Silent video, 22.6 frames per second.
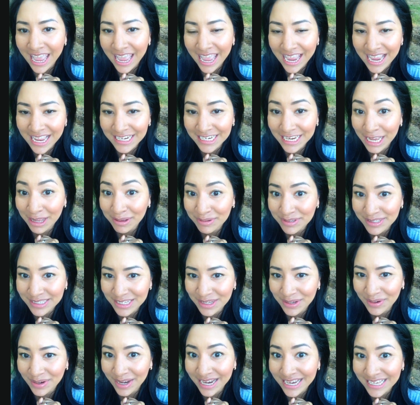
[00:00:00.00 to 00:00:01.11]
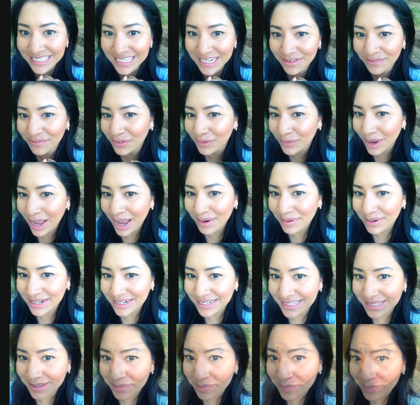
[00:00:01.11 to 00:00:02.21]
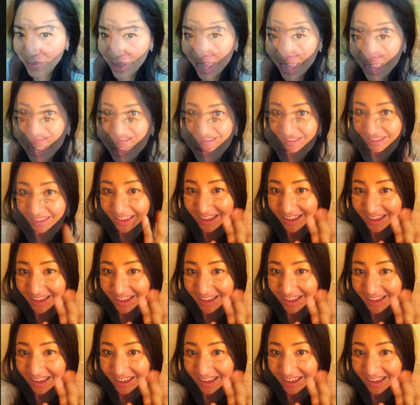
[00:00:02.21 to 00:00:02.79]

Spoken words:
and I'll see you guys in a few hours. Bye.